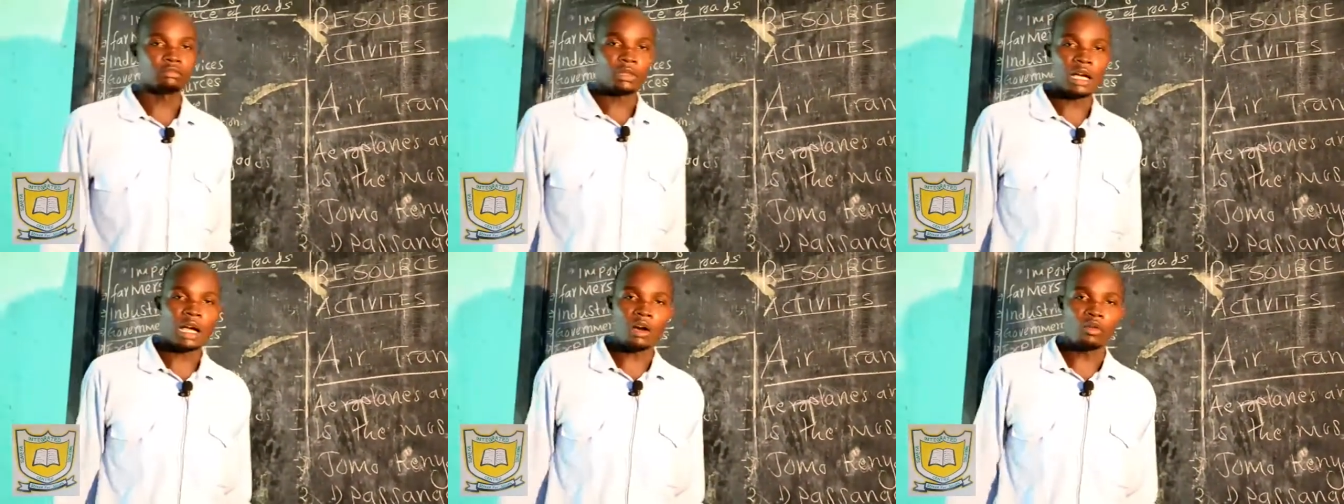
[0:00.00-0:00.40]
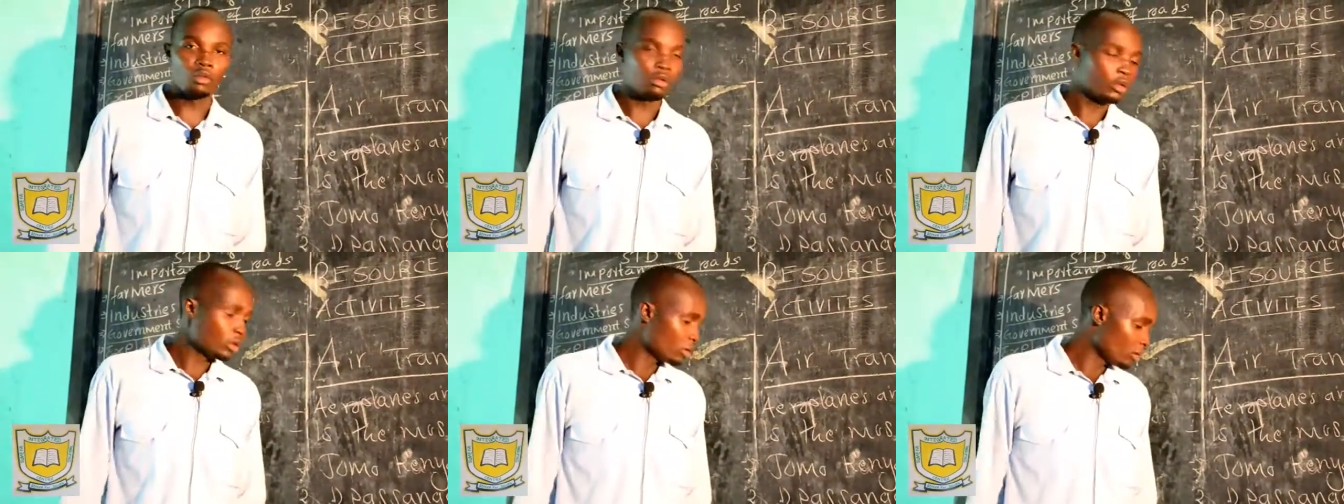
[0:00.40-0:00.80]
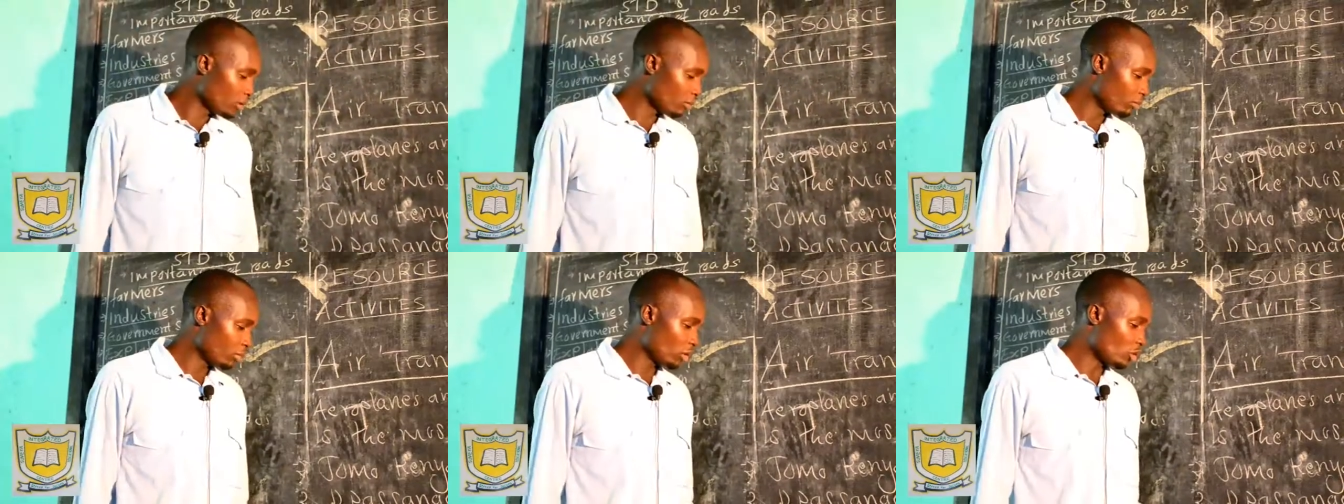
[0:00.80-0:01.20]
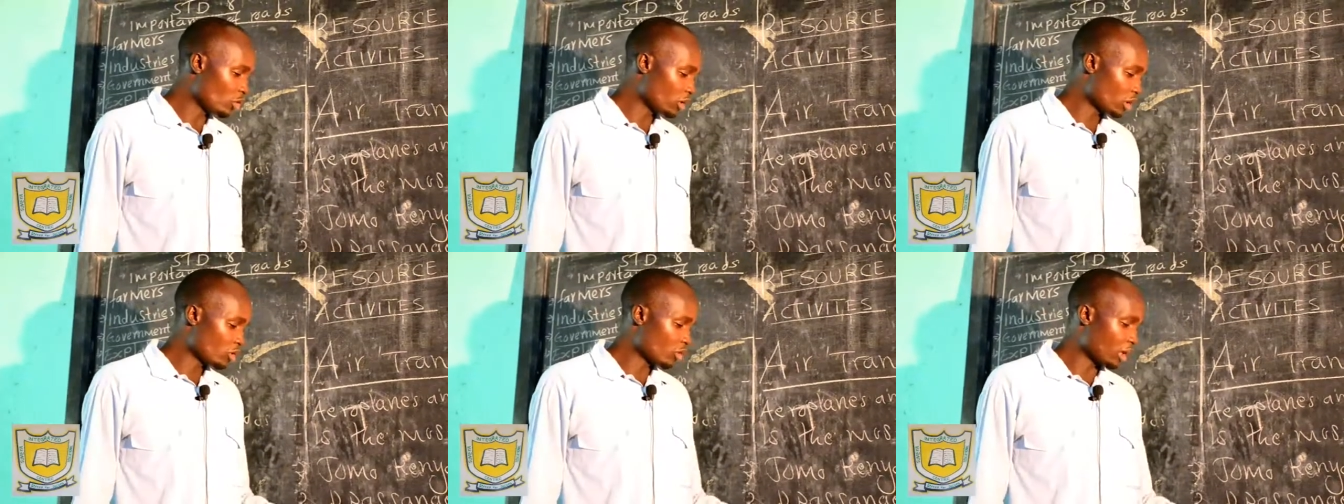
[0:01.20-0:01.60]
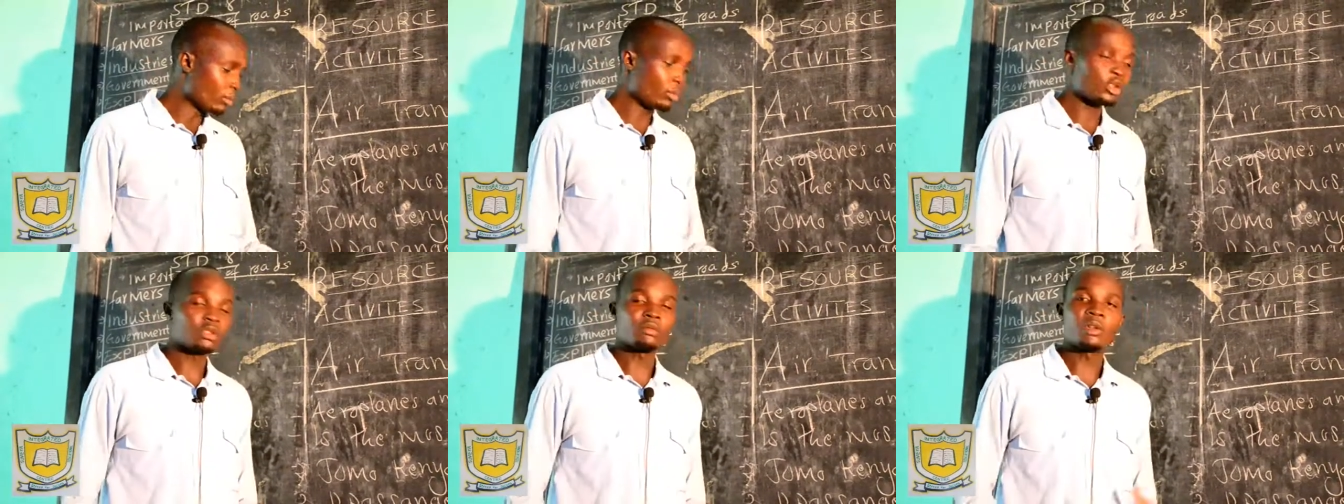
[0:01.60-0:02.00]
How? Because it
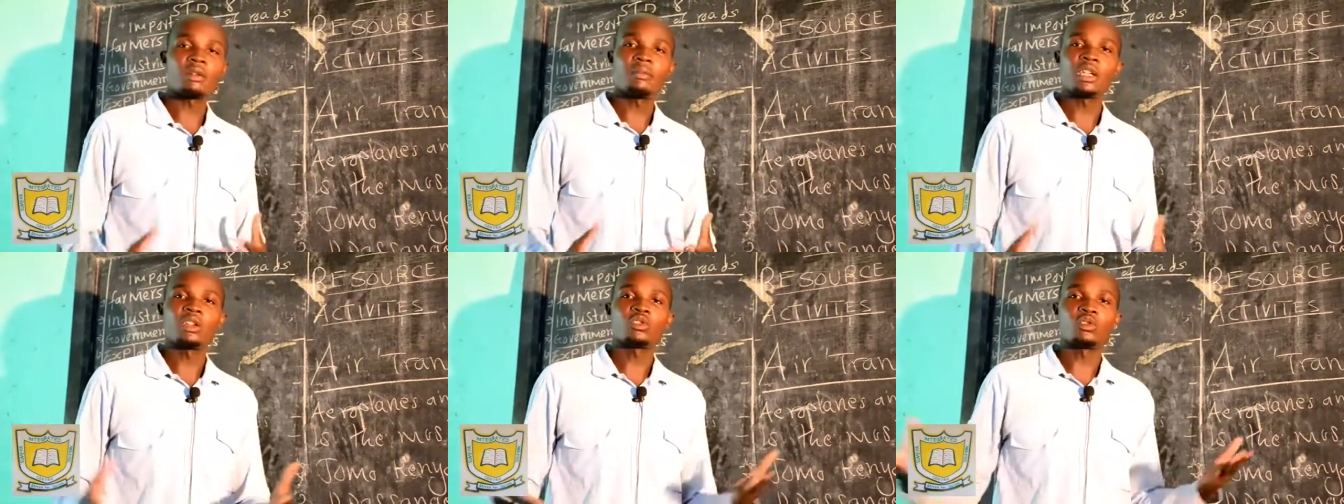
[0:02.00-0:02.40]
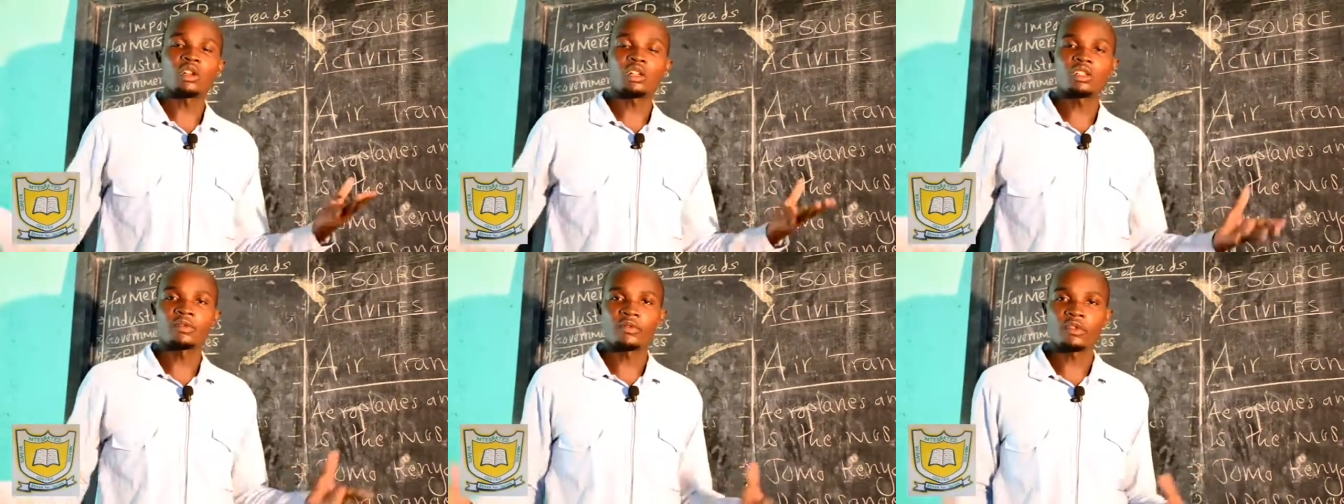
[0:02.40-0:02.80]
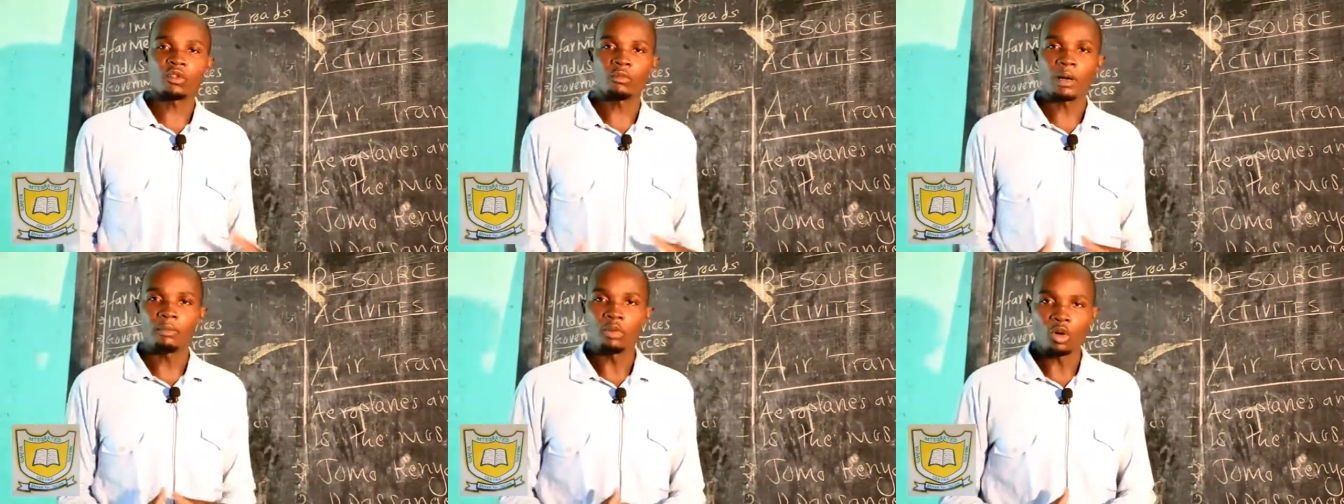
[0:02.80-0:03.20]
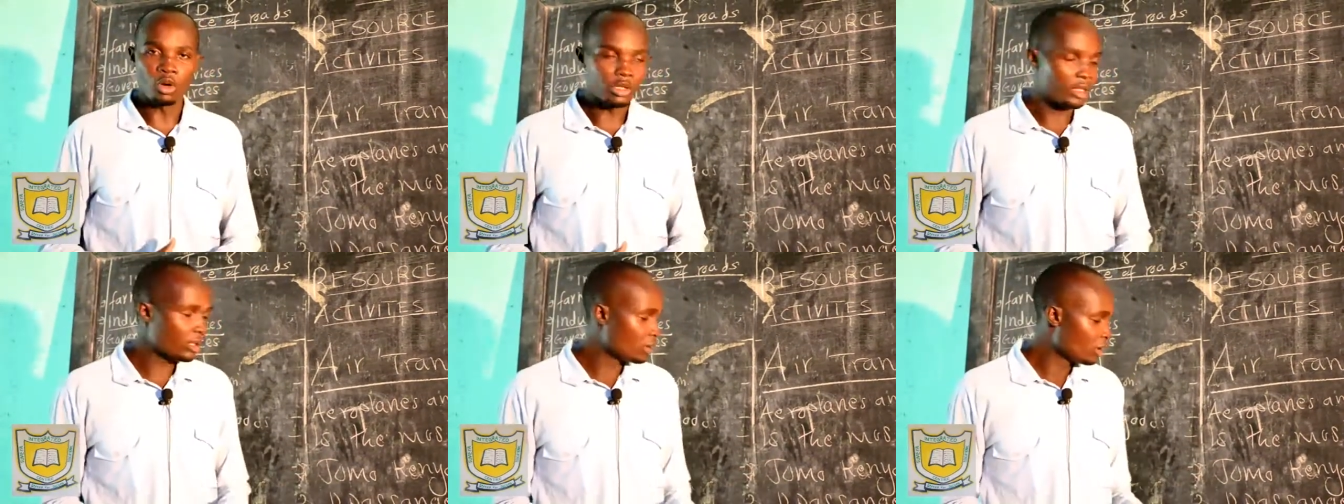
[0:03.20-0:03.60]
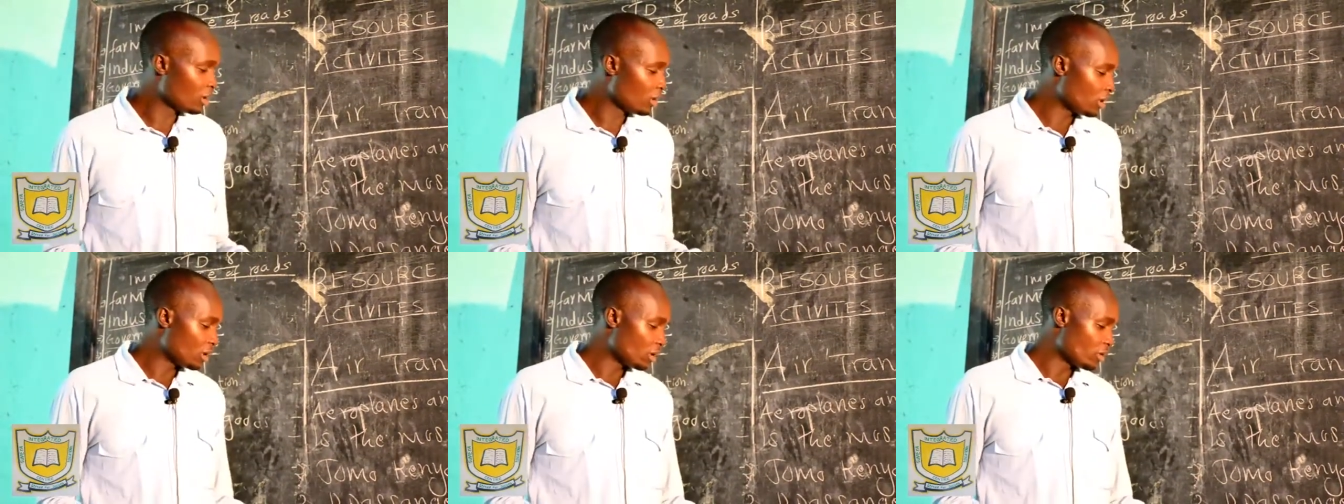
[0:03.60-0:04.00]
transports very many tourists from abroad
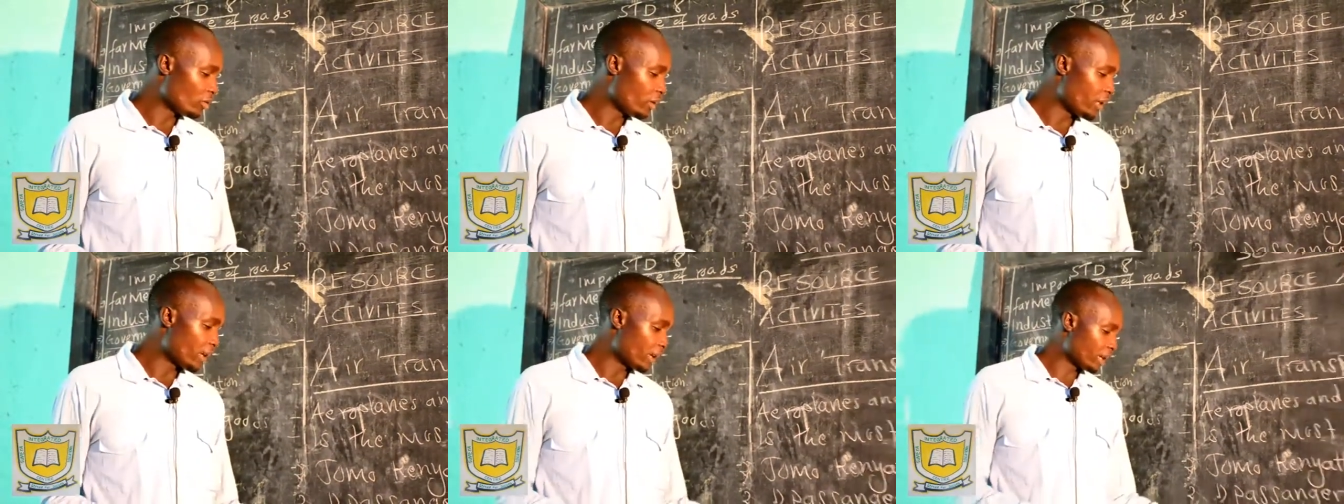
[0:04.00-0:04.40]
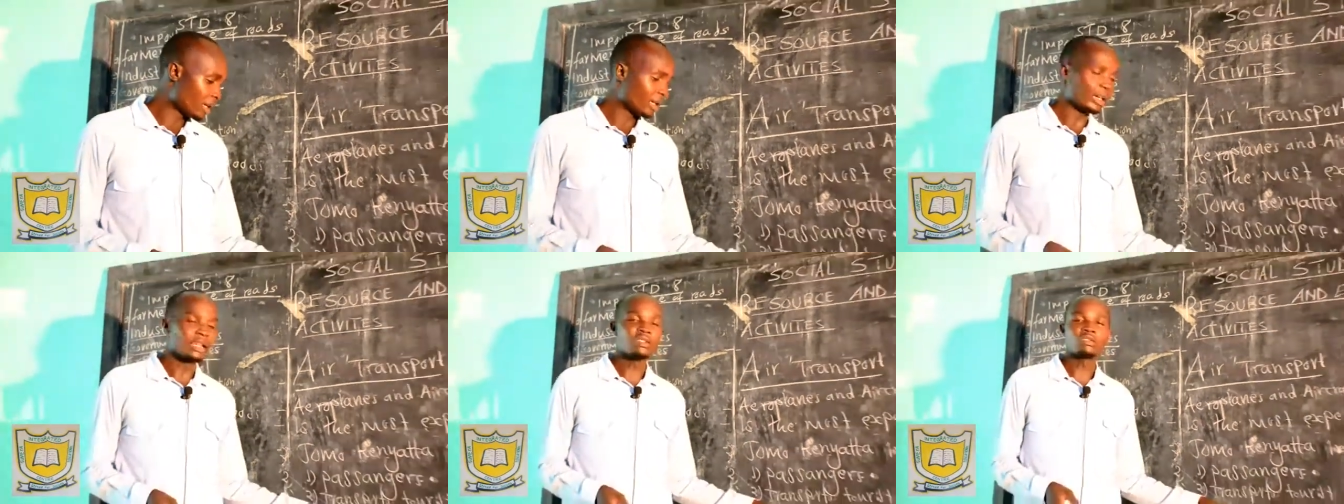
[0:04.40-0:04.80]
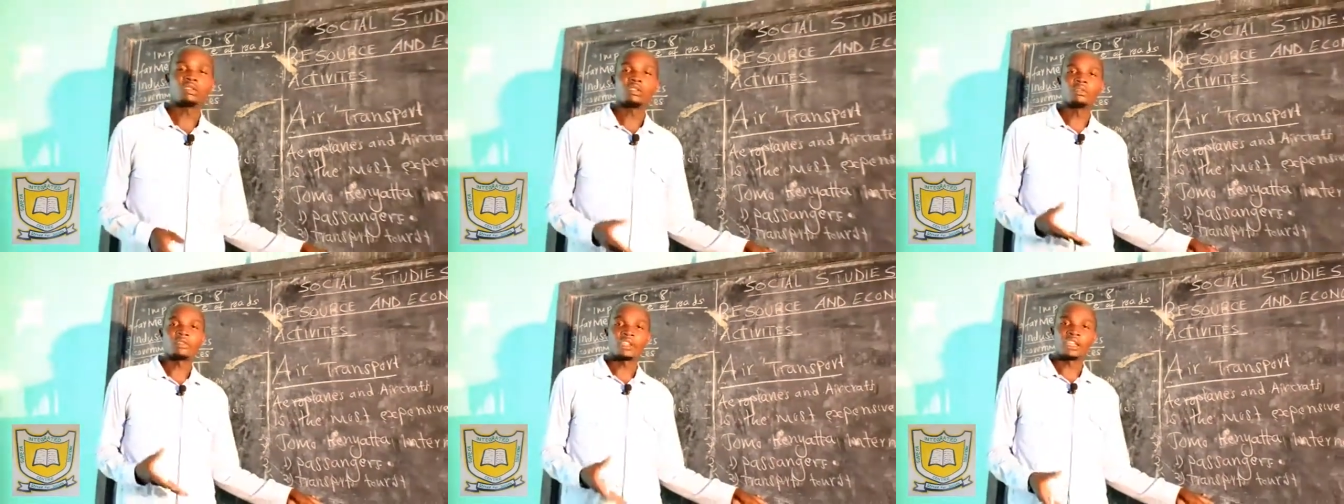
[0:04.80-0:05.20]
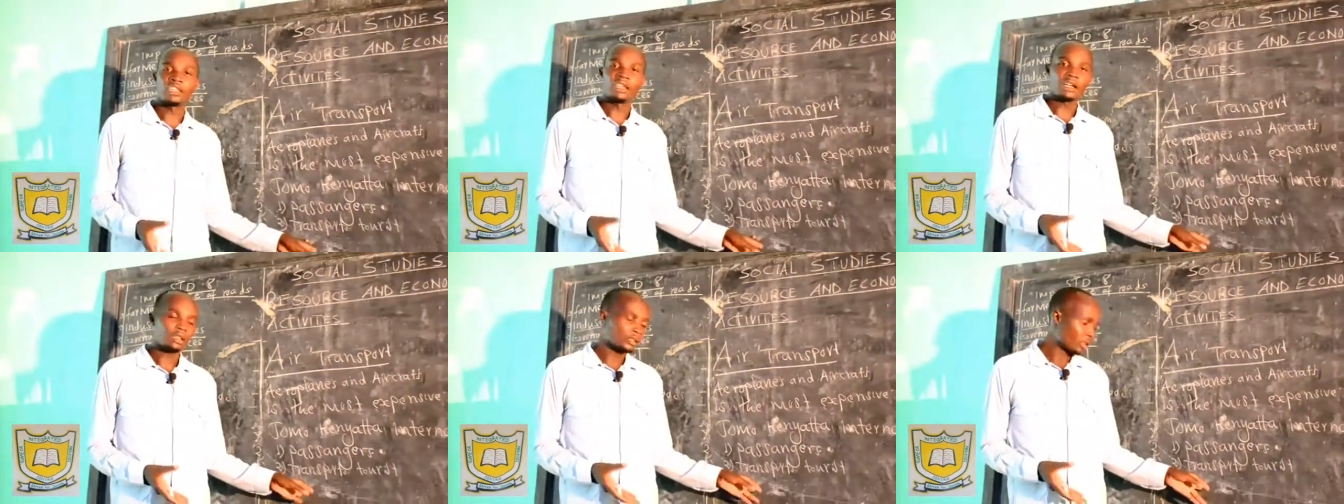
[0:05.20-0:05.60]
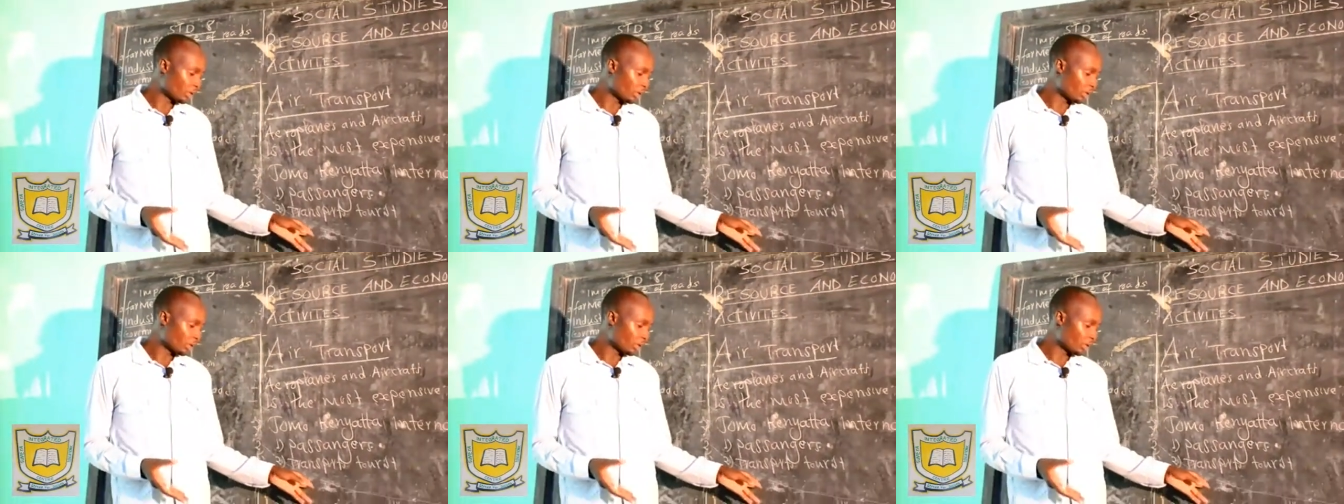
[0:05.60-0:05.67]
to the country of Kenya.